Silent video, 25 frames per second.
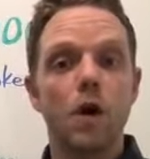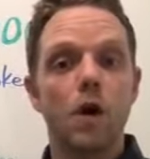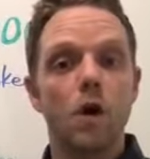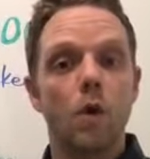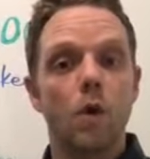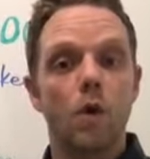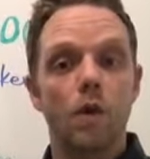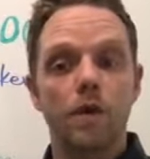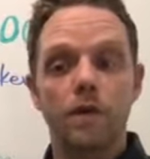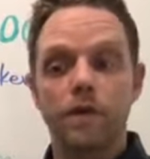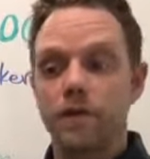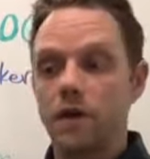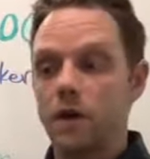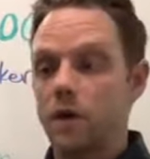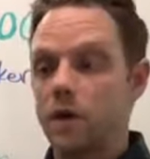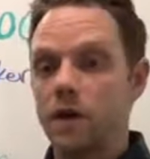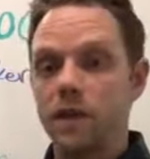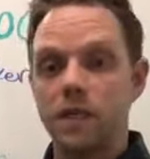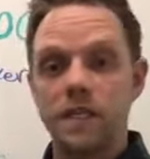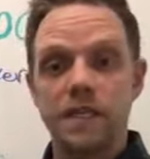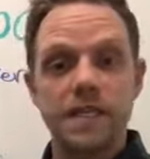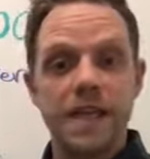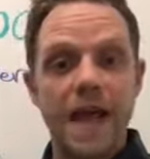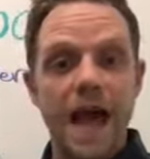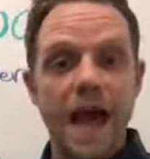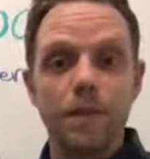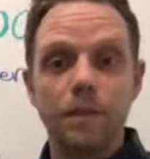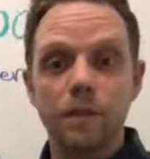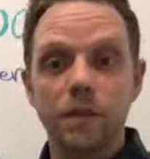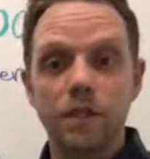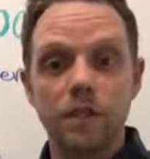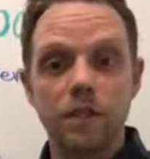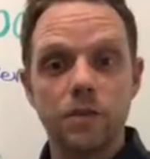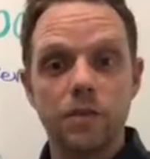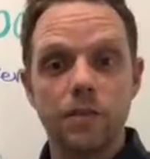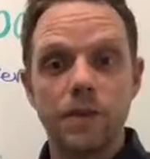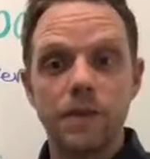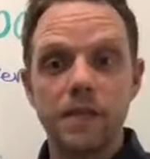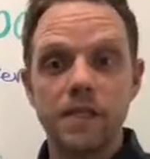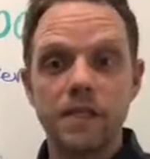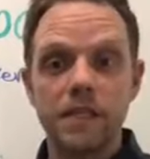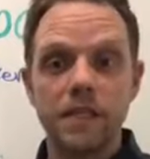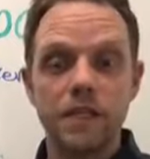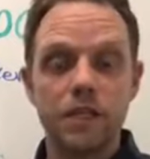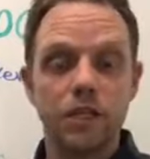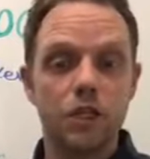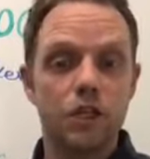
or if they're an established business